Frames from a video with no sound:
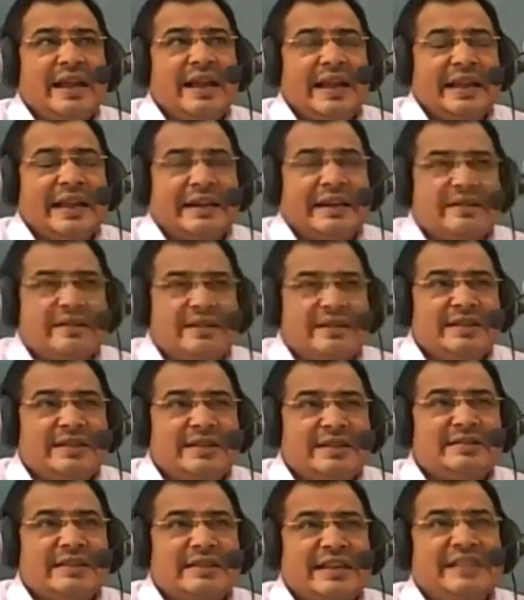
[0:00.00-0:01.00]

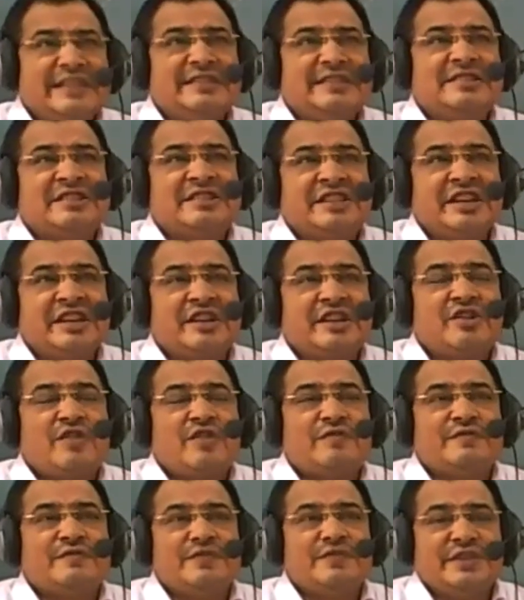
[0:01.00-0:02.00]
increase in share
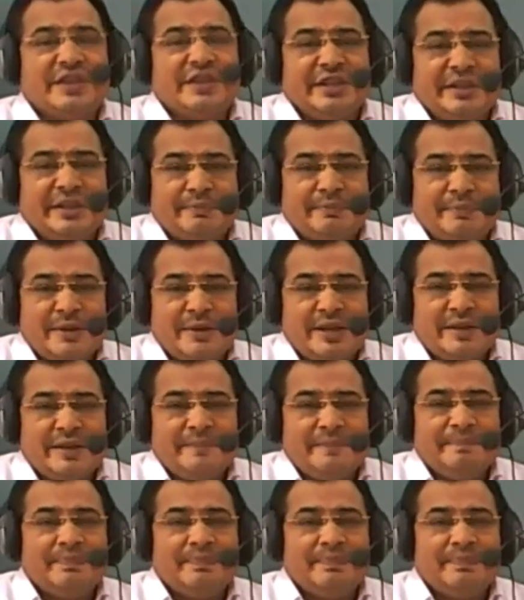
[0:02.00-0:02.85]
of GDP,